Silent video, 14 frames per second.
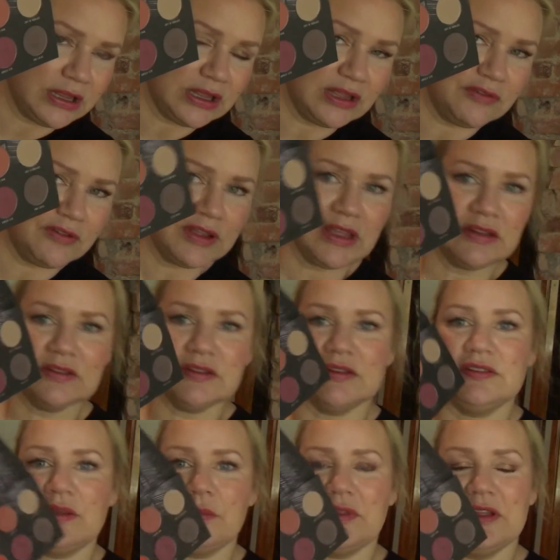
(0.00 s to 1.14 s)
If I get
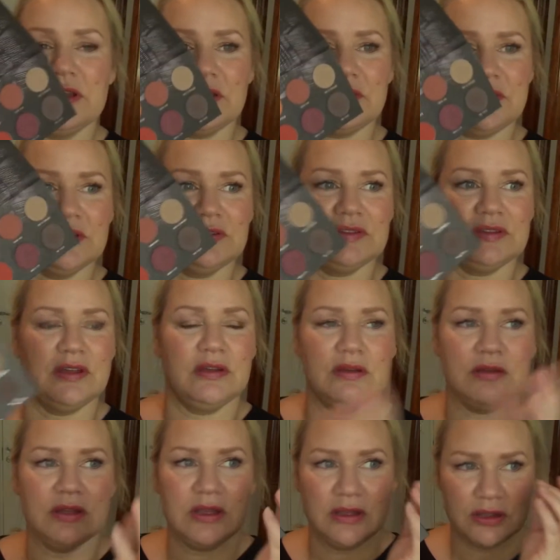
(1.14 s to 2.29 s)
something like this, a
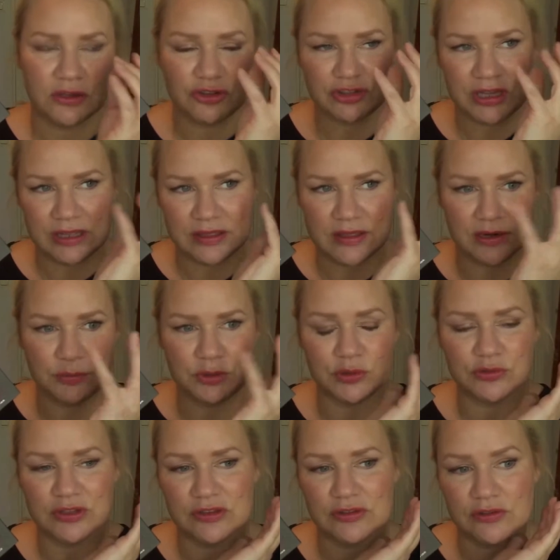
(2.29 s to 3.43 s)
shade that I'm
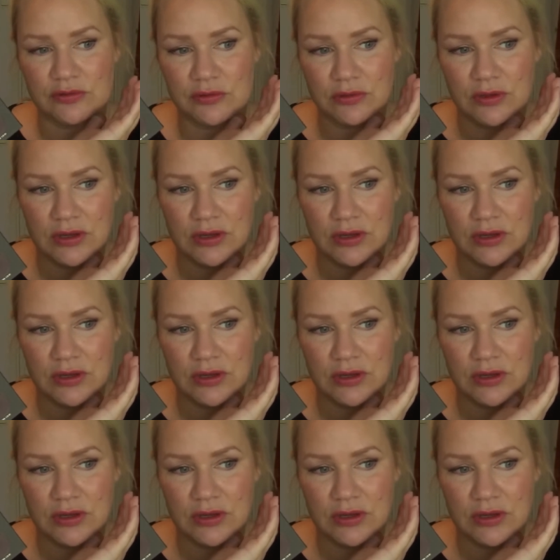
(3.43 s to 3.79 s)
using to